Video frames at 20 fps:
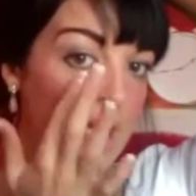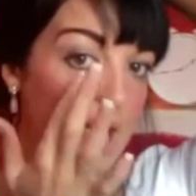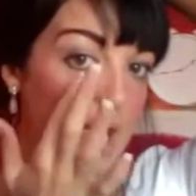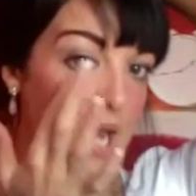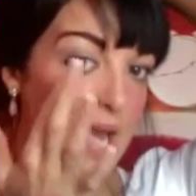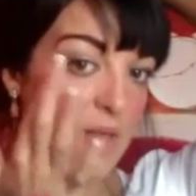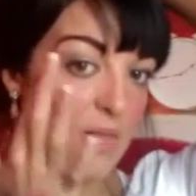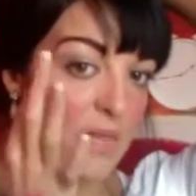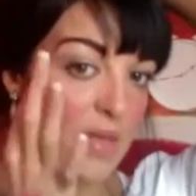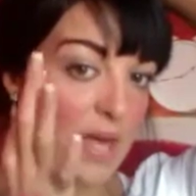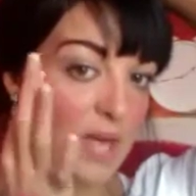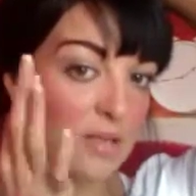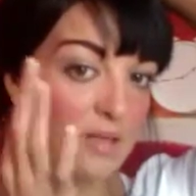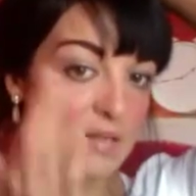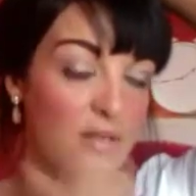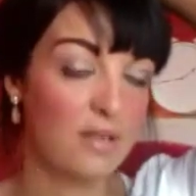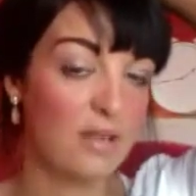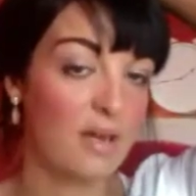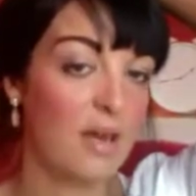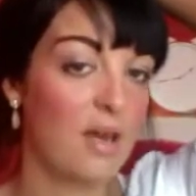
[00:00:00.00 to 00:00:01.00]
and
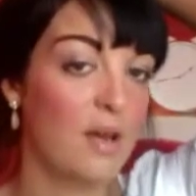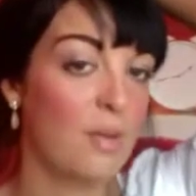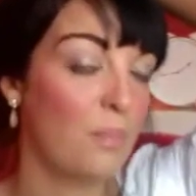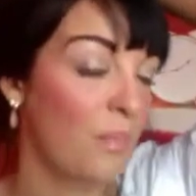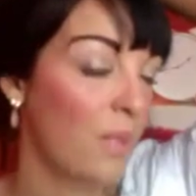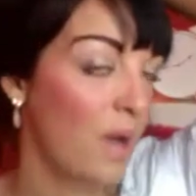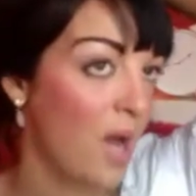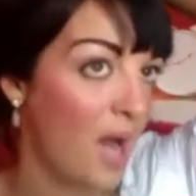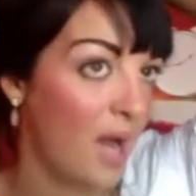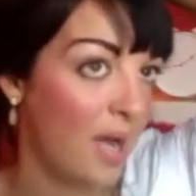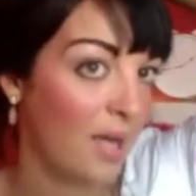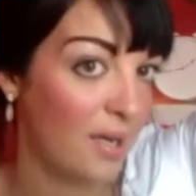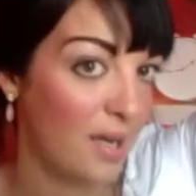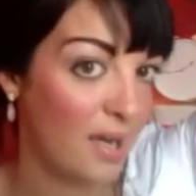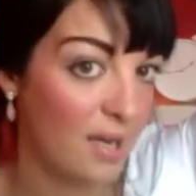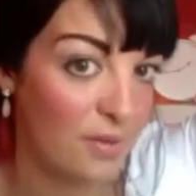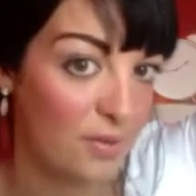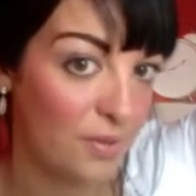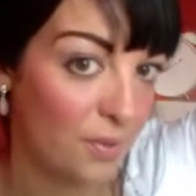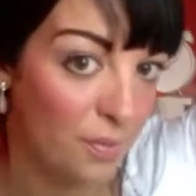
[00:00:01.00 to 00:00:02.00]
then
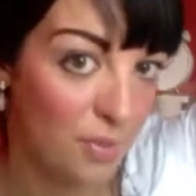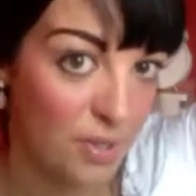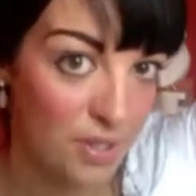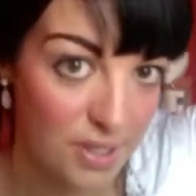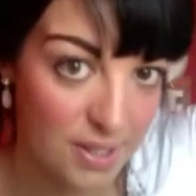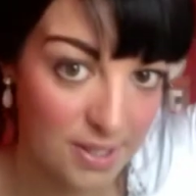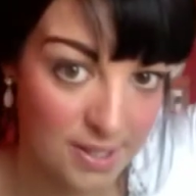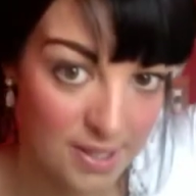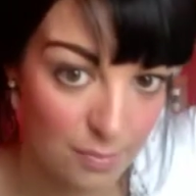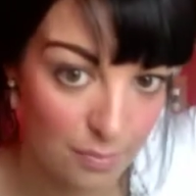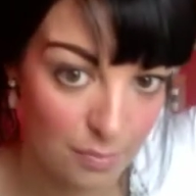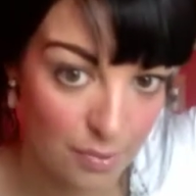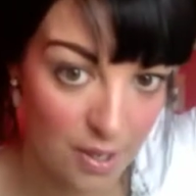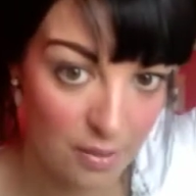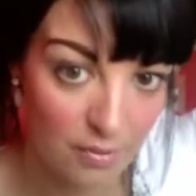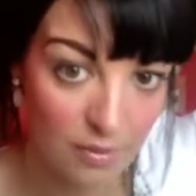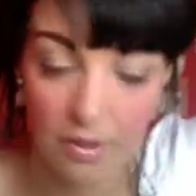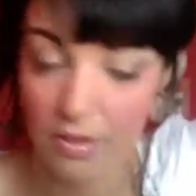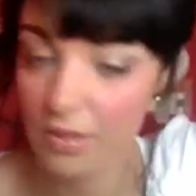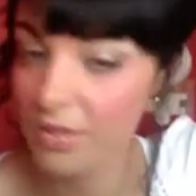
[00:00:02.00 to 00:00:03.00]
eyeliner, which is in
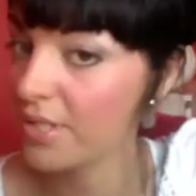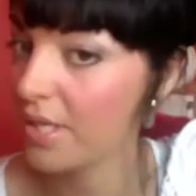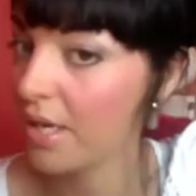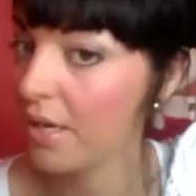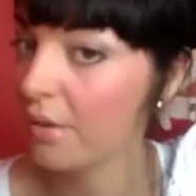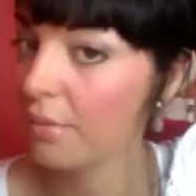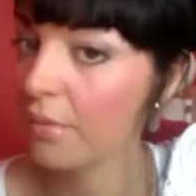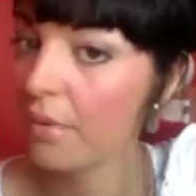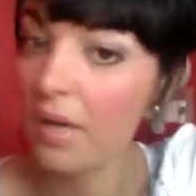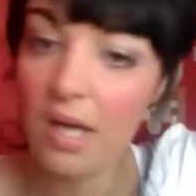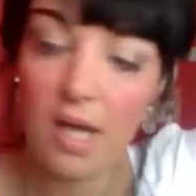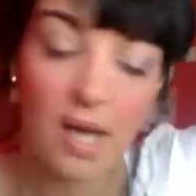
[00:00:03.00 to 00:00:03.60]
brown also,